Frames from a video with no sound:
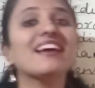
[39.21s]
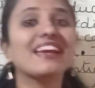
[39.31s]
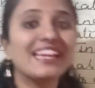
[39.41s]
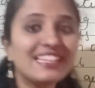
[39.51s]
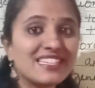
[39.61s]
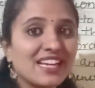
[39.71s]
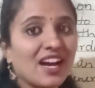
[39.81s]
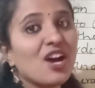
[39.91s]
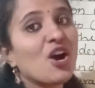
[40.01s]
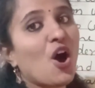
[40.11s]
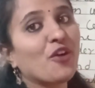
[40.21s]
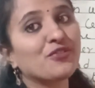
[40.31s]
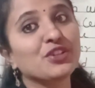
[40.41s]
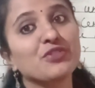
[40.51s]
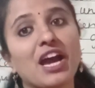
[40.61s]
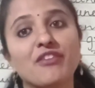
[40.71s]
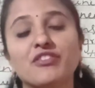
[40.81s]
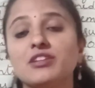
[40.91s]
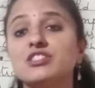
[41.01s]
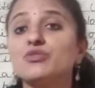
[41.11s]
India after we have
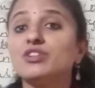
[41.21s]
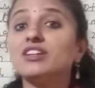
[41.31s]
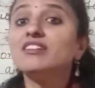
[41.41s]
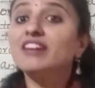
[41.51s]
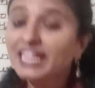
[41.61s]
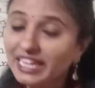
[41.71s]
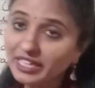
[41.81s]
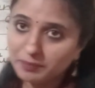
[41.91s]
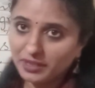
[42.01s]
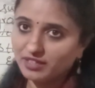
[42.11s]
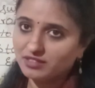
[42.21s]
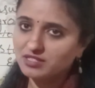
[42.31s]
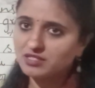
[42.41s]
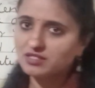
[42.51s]
received the independence.